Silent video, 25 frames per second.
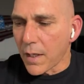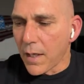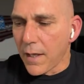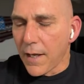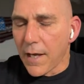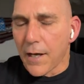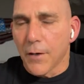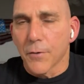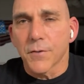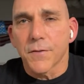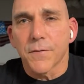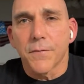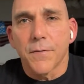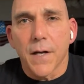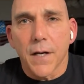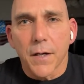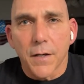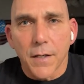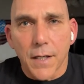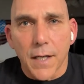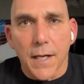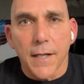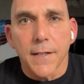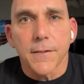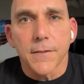I was very
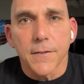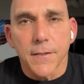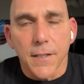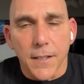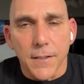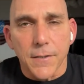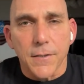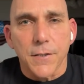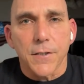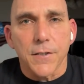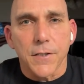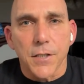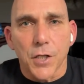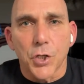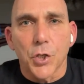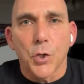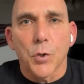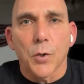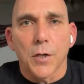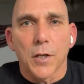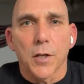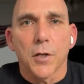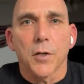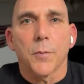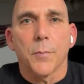nice. Yes, you said you were
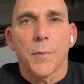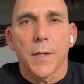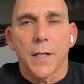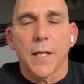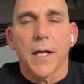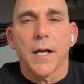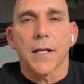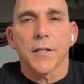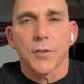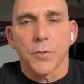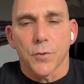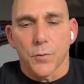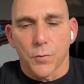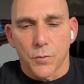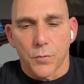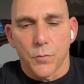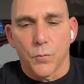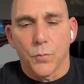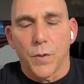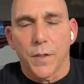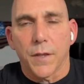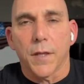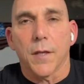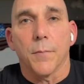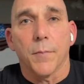a little bit nicer
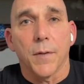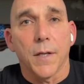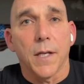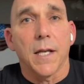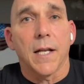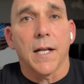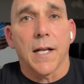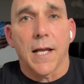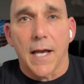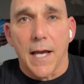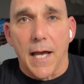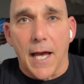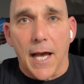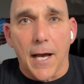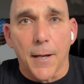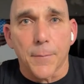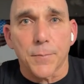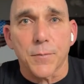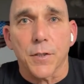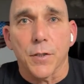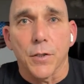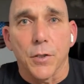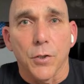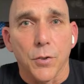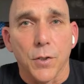with them. And I
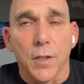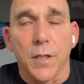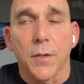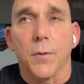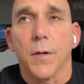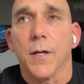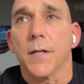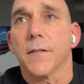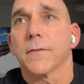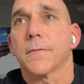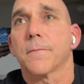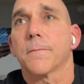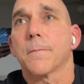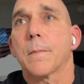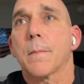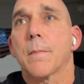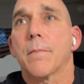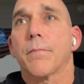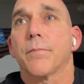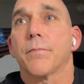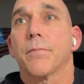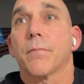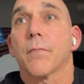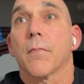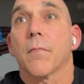absolutely was.
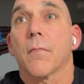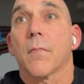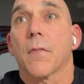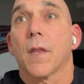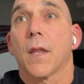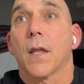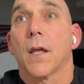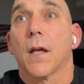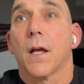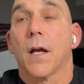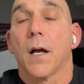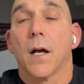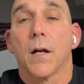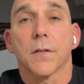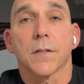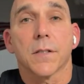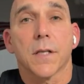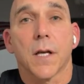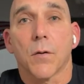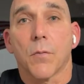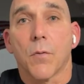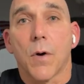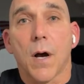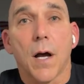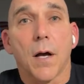I was
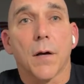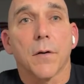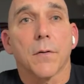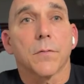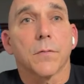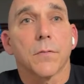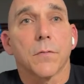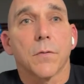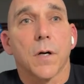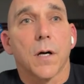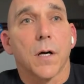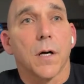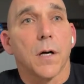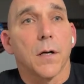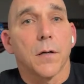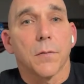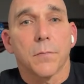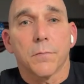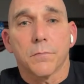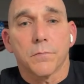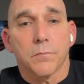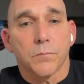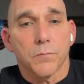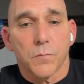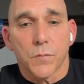like, wow.
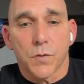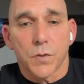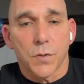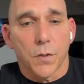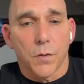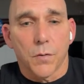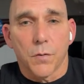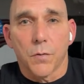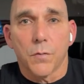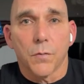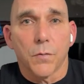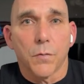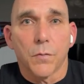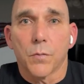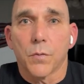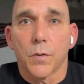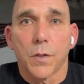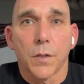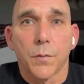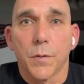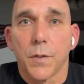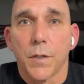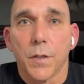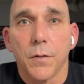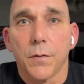So what do
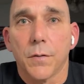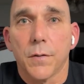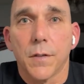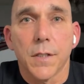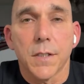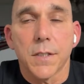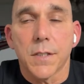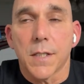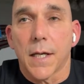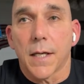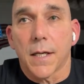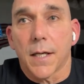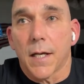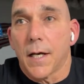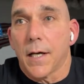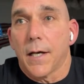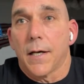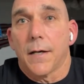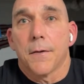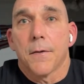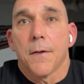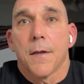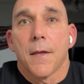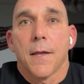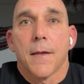we do? He's like,
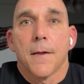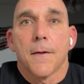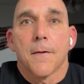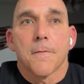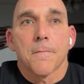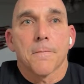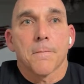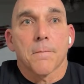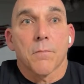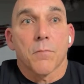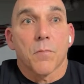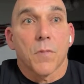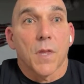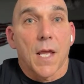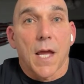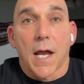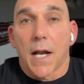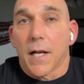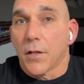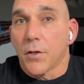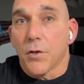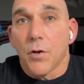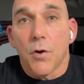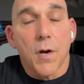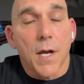I
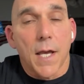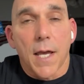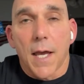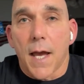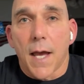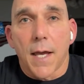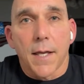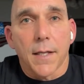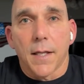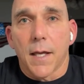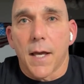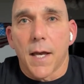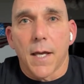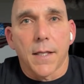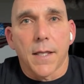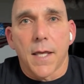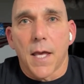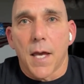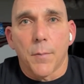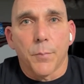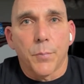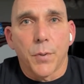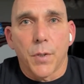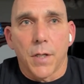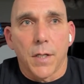don't know. I
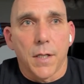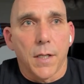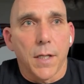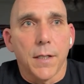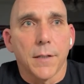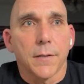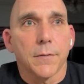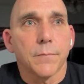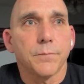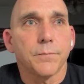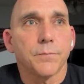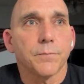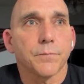can't put it in.